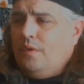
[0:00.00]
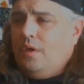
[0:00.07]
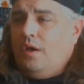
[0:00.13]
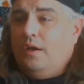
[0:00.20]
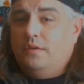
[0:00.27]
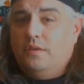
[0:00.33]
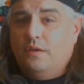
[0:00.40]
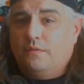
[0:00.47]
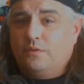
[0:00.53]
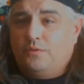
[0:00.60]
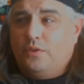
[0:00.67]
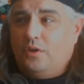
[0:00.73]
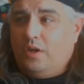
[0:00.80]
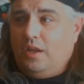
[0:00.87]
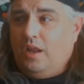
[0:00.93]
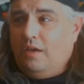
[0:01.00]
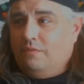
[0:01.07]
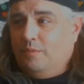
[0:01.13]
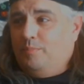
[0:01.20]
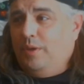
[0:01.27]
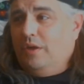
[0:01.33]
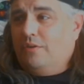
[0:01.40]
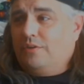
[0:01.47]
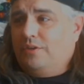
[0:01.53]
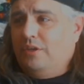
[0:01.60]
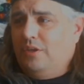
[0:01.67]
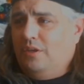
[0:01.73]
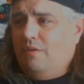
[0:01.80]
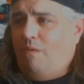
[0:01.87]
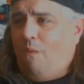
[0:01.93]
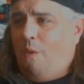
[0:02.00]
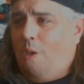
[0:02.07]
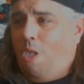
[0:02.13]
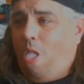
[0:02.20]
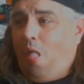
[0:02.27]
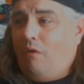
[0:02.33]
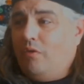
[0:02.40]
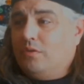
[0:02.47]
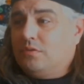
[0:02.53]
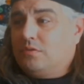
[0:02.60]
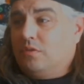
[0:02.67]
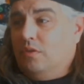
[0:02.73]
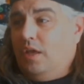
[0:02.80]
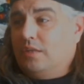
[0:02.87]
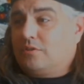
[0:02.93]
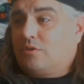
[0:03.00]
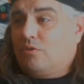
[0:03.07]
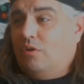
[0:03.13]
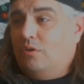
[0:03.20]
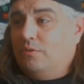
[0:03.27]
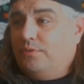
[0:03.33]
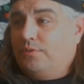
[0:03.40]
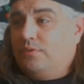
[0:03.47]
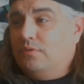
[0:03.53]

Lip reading: I never thought I'd have a parakeet, so that's growth.